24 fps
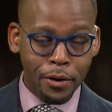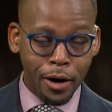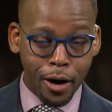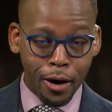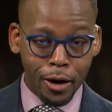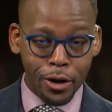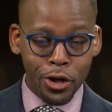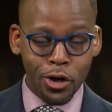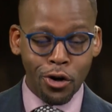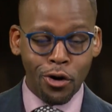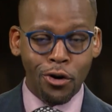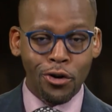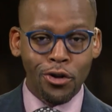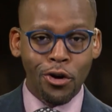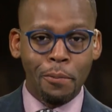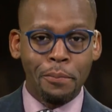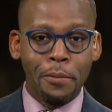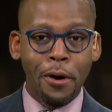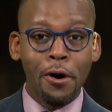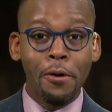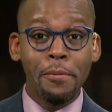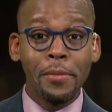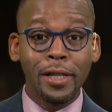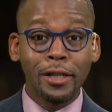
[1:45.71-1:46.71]
your
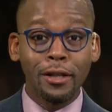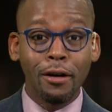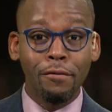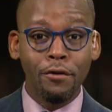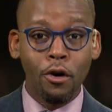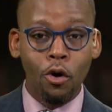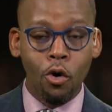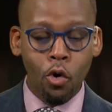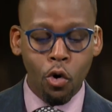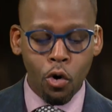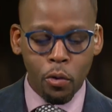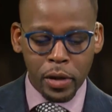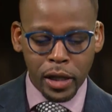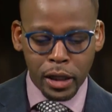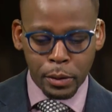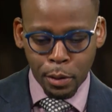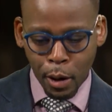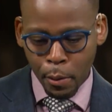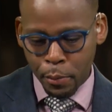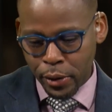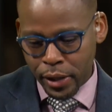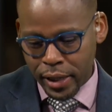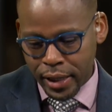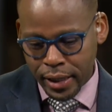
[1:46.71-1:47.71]
perimeter of your home is
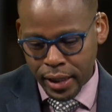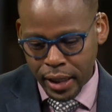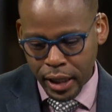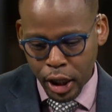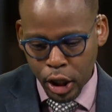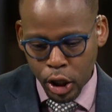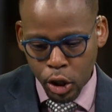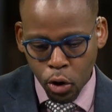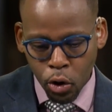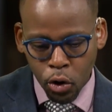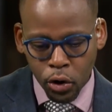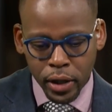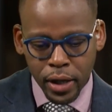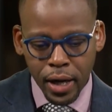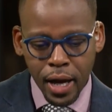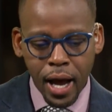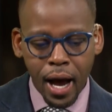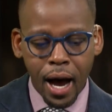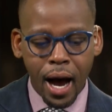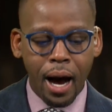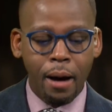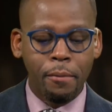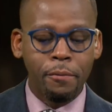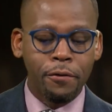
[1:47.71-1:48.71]
properly secured
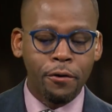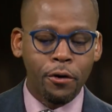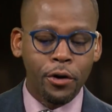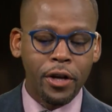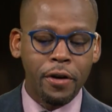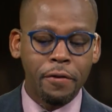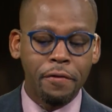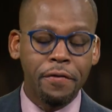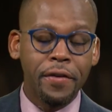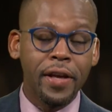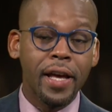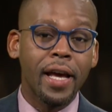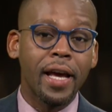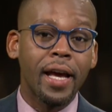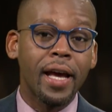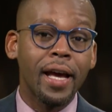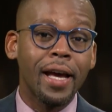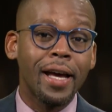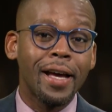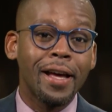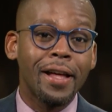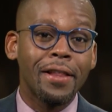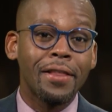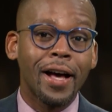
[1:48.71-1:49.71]
for the fear
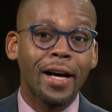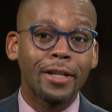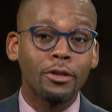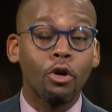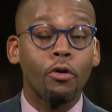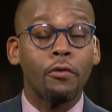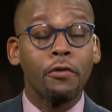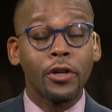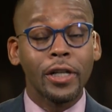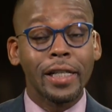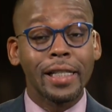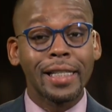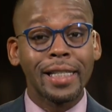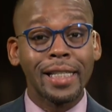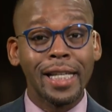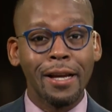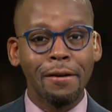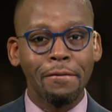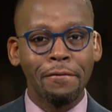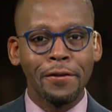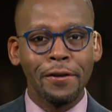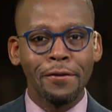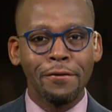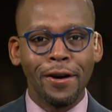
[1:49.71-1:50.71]
that, or for the
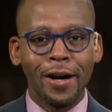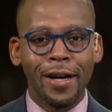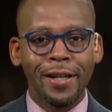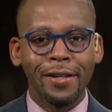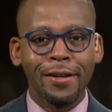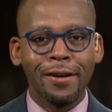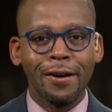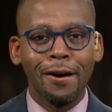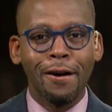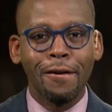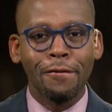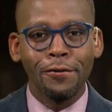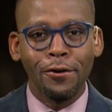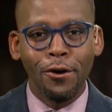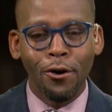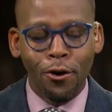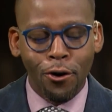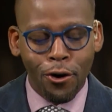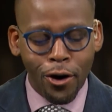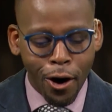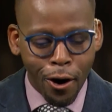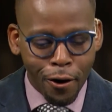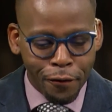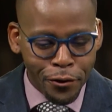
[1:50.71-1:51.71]
safety rather, of
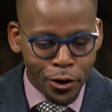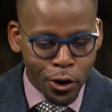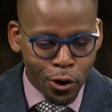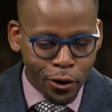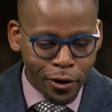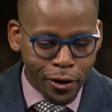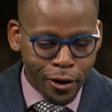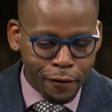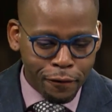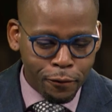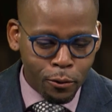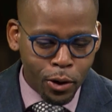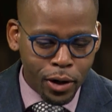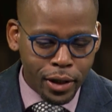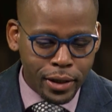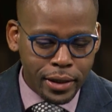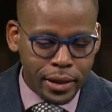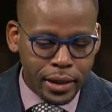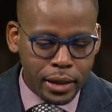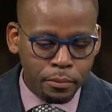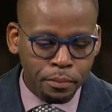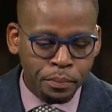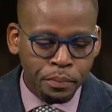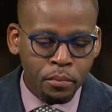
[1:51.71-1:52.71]
your loved
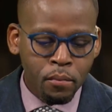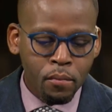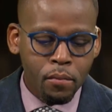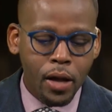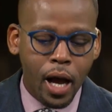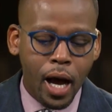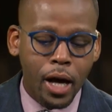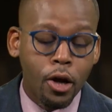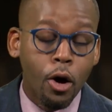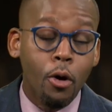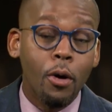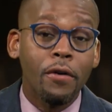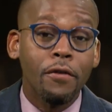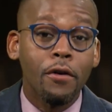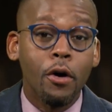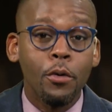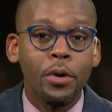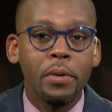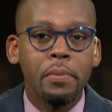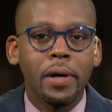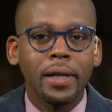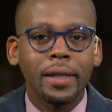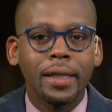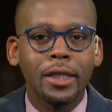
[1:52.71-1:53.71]
ones. And however, we
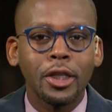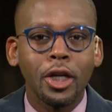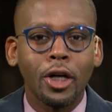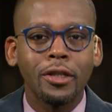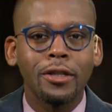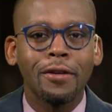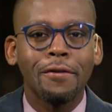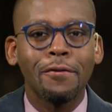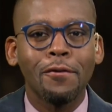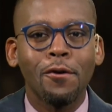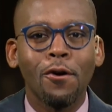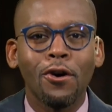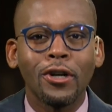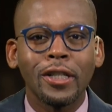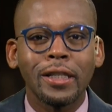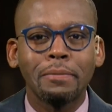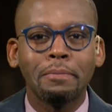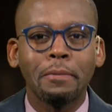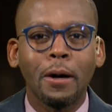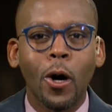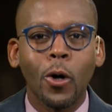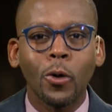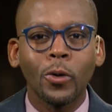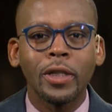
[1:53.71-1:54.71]
must not, of course,
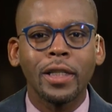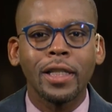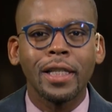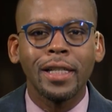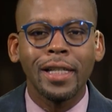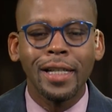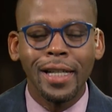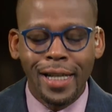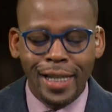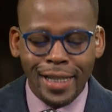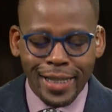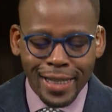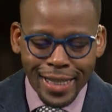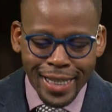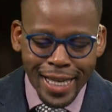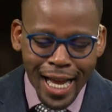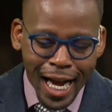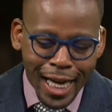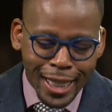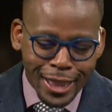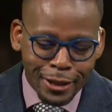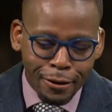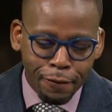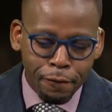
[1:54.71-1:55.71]
bow to
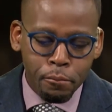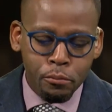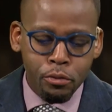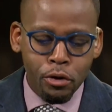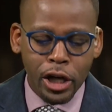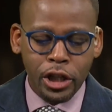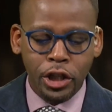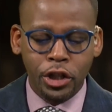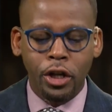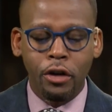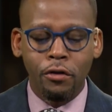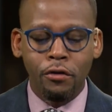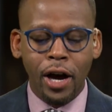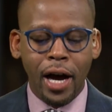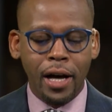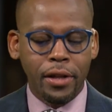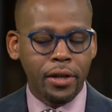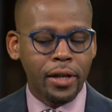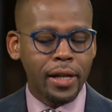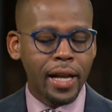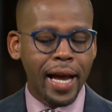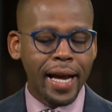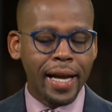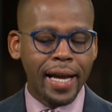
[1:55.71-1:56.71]
negative pressure.
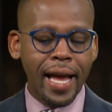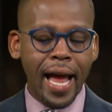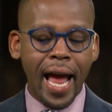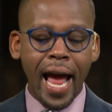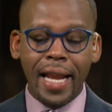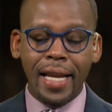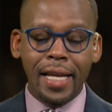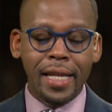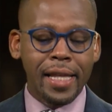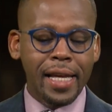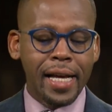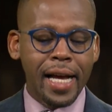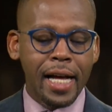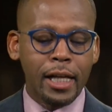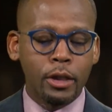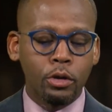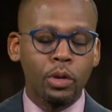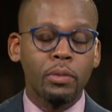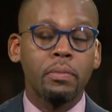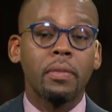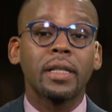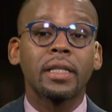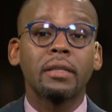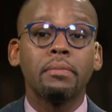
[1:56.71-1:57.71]
Rather, like anything else,
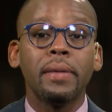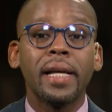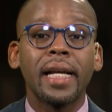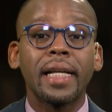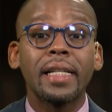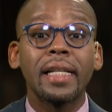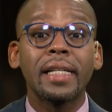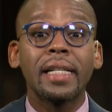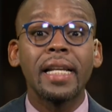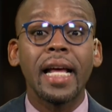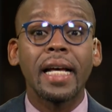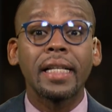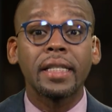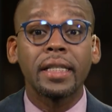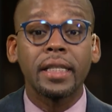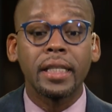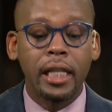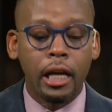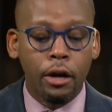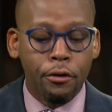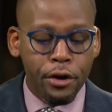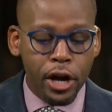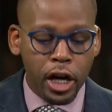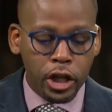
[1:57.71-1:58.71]
we must make the
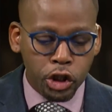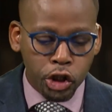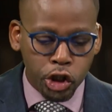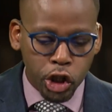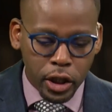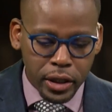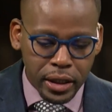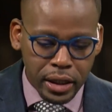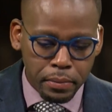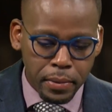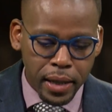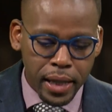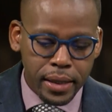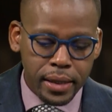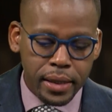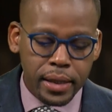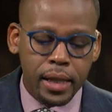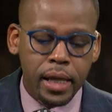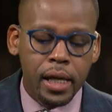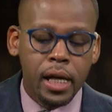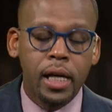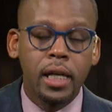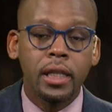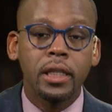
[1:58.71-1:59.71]
necessary adjustments
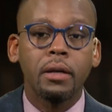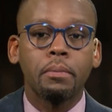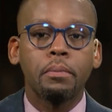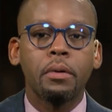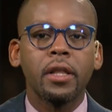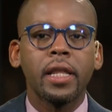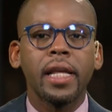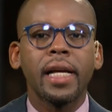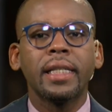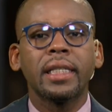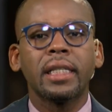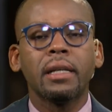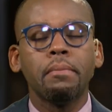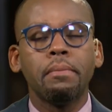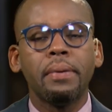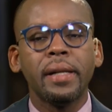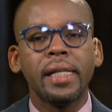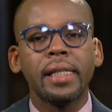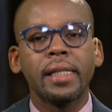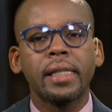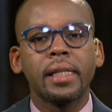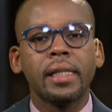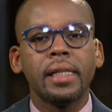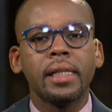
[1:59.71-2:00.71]
to put things in
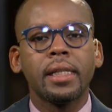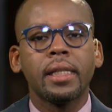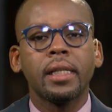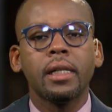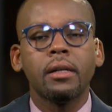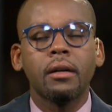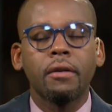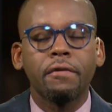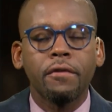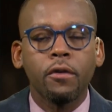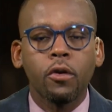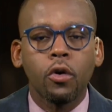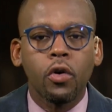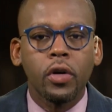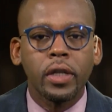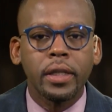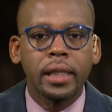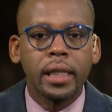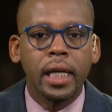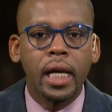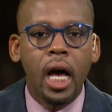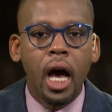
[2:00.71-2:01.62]
place to deter, of course,